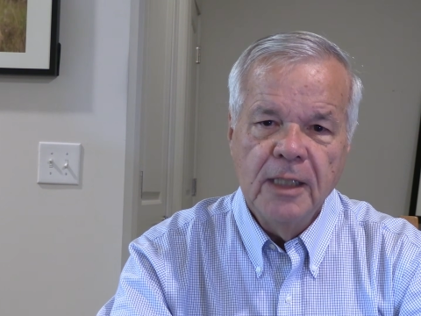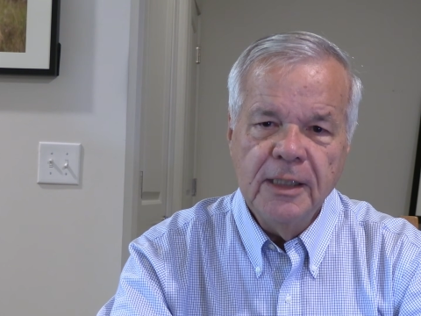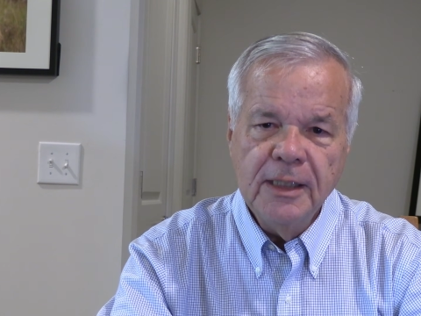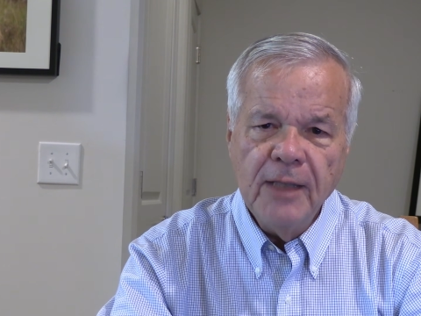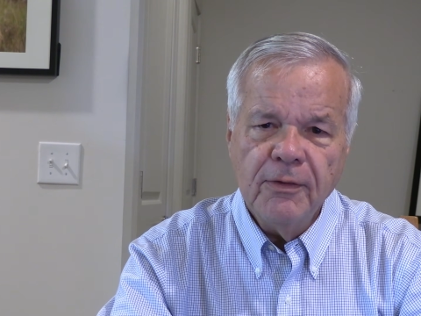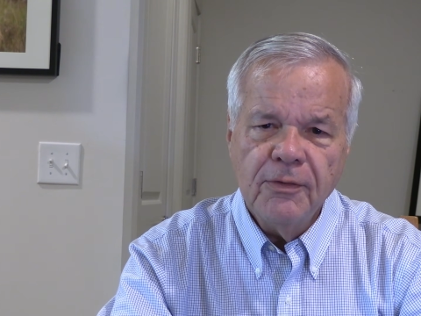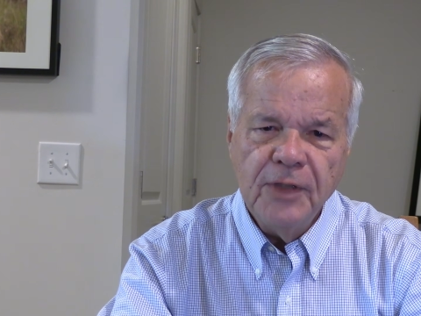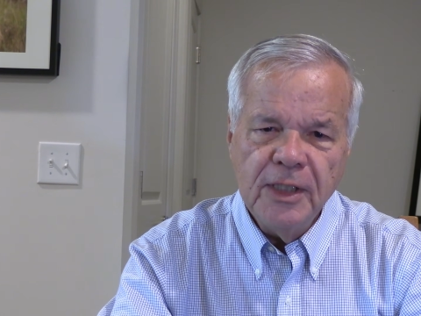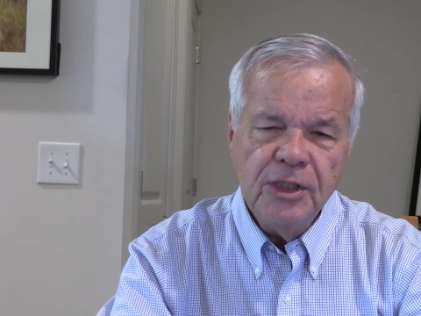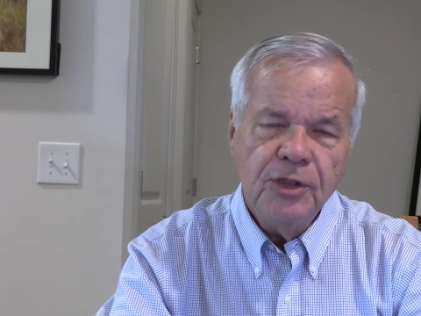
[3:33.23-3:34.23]
Together,
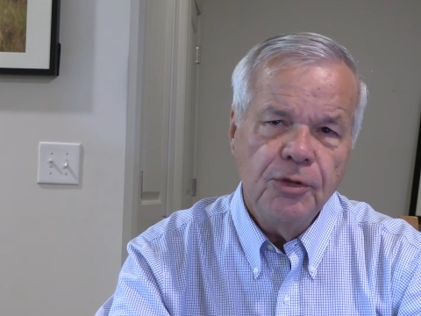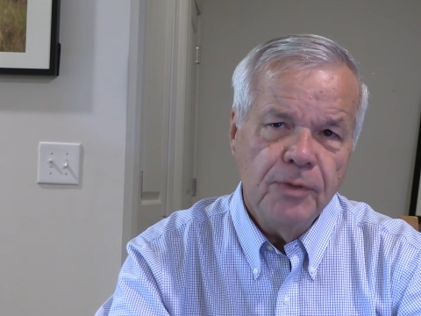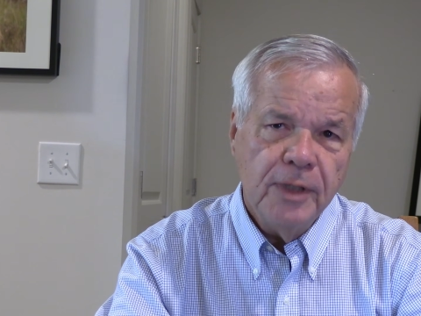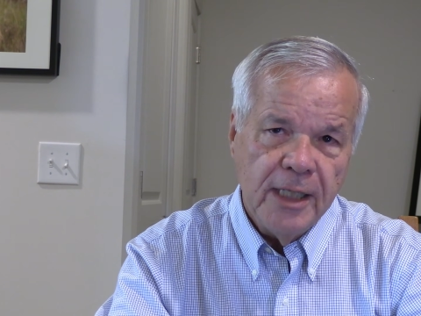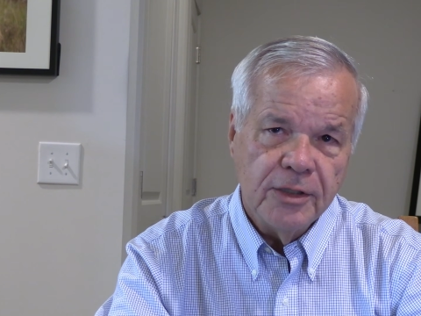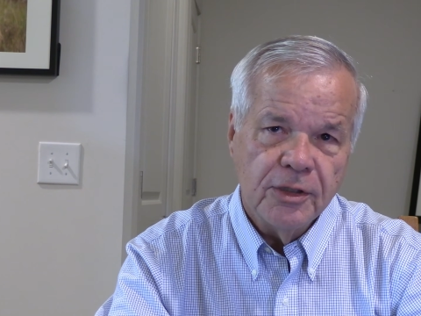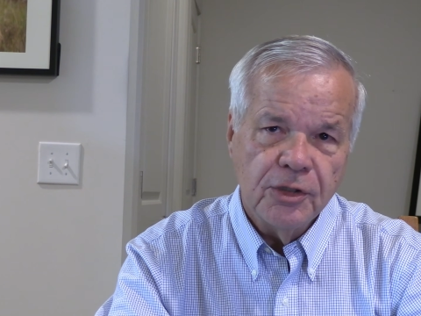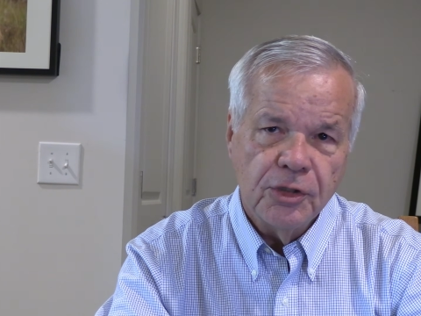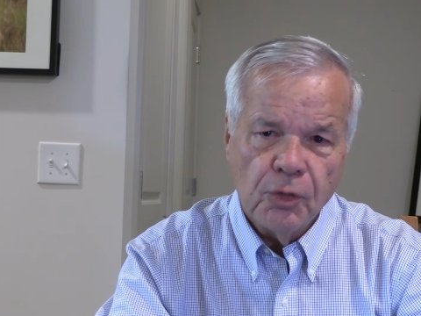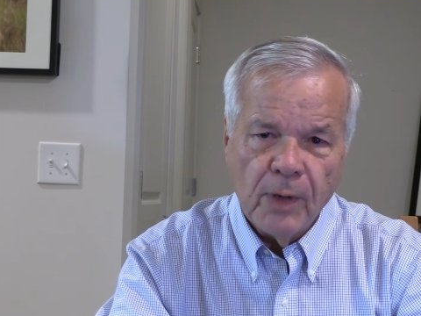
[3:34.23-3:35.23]
these two
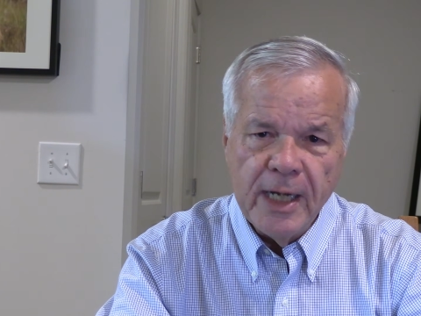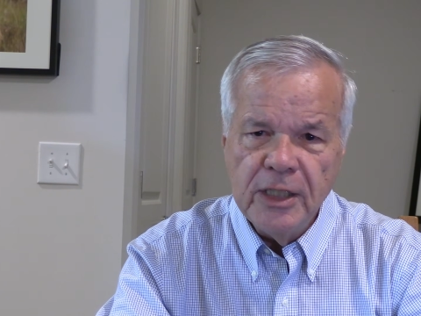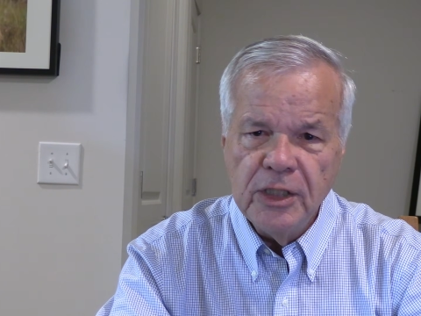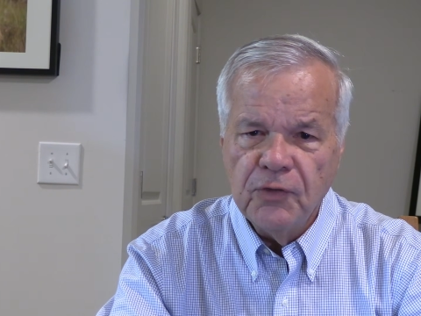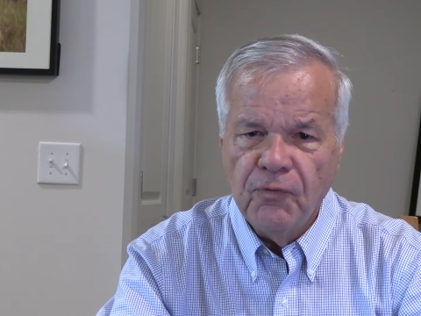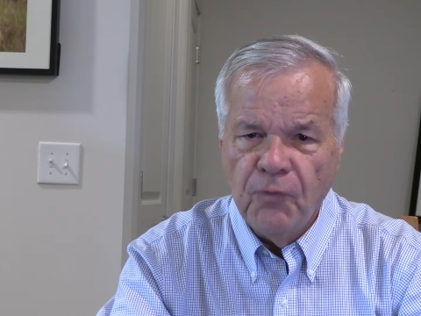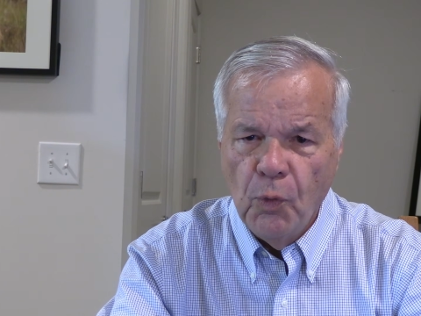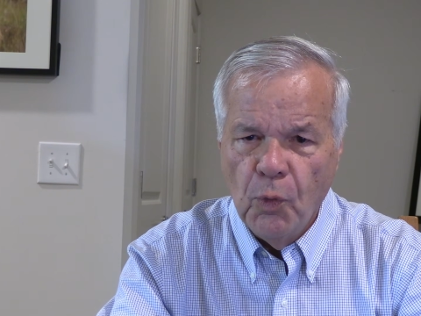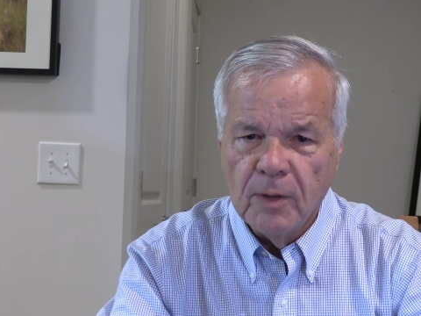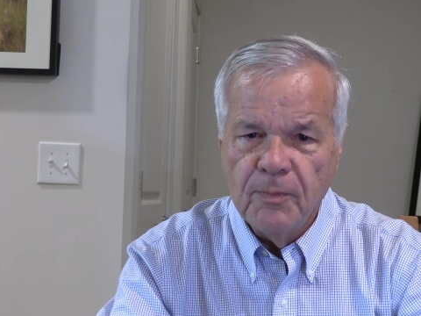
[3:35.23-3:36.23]
cases
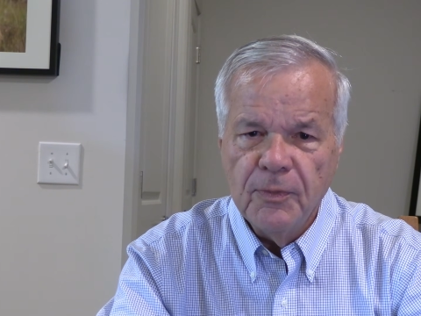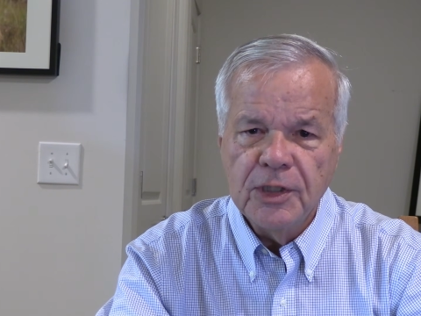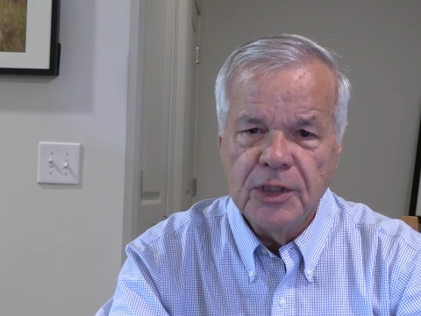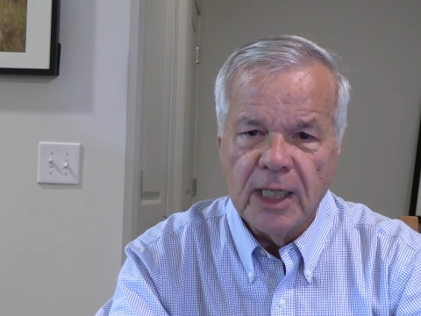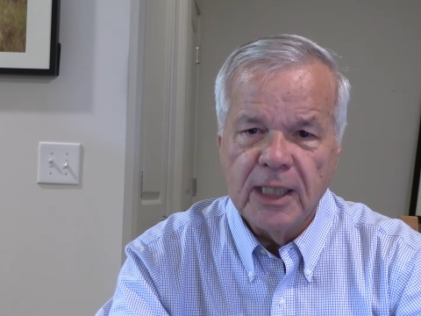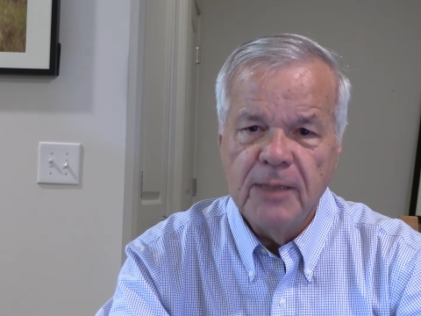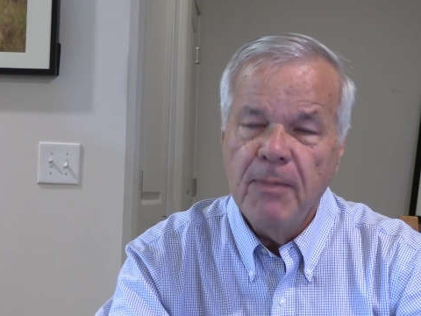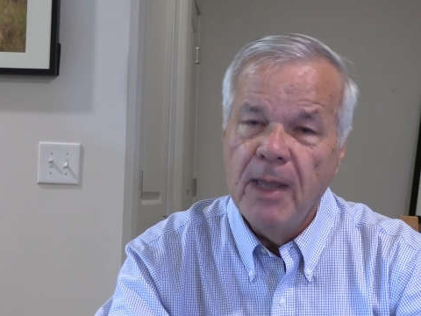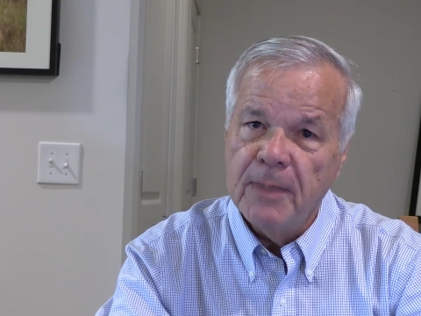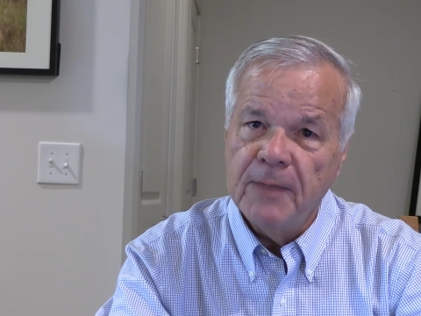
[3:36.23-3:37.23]
transformed the Second
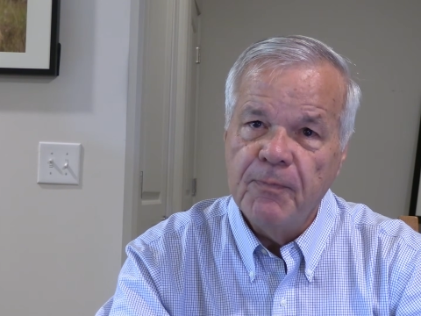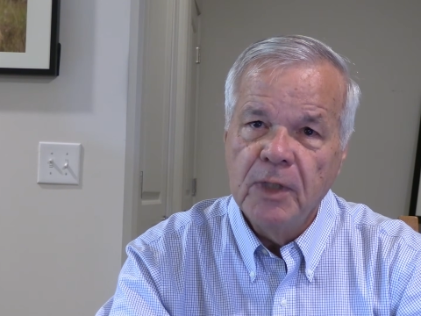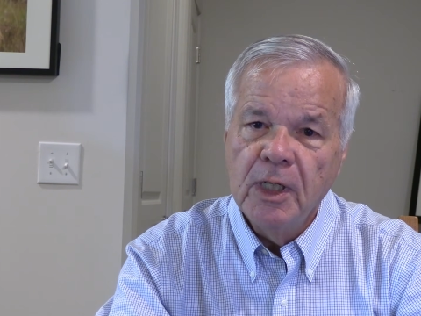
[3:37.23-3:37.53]
Amendment